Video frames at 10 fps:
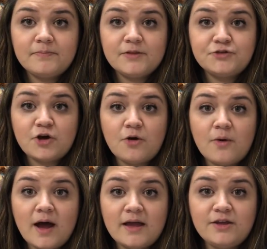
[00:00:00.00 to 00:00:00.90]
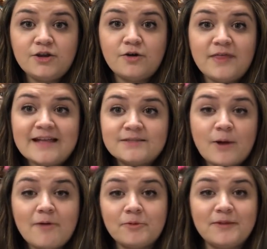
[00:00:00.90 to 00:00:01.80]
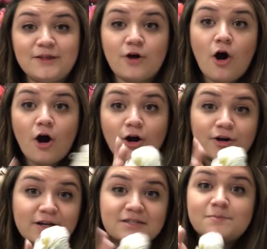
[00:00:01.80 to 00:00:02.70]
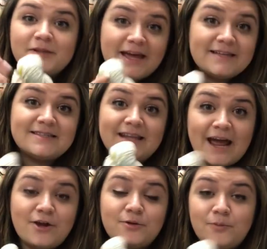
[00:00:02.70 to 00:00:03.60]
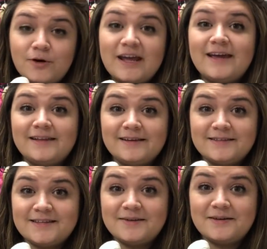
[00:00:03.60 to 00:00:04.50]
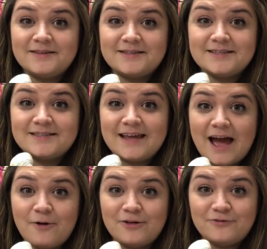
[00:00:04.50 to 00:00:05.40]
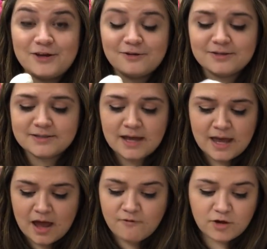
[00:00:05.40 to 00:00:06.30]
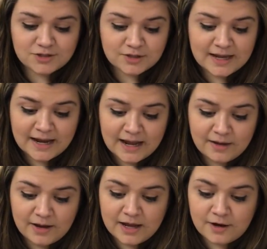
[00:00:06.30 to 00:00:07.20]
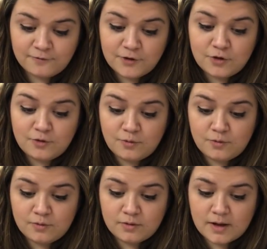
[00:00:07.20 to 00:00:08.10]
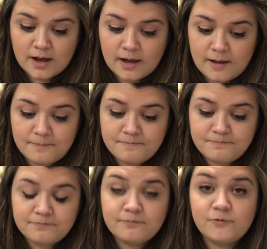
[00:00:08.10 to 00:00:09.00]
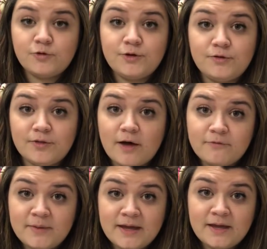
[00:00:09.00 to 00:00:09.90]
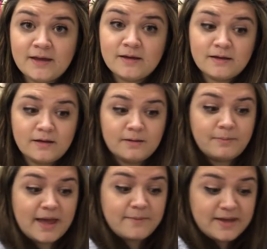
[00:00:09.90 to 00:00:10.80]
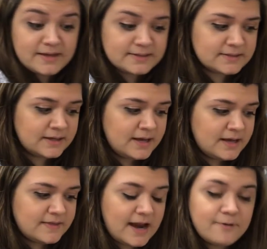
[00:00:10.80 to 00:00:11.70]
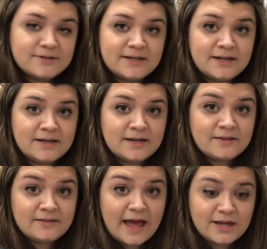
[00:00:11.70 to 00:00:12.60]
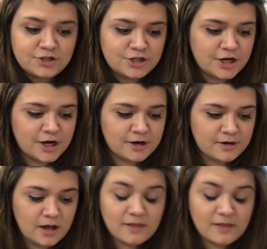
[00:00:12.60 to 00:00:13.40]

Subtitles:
So, you know, that's probably the hardest place that I could put it to see how it feels. I've also knit it in a few Voodoo You Love Me babies that I was knitting last year a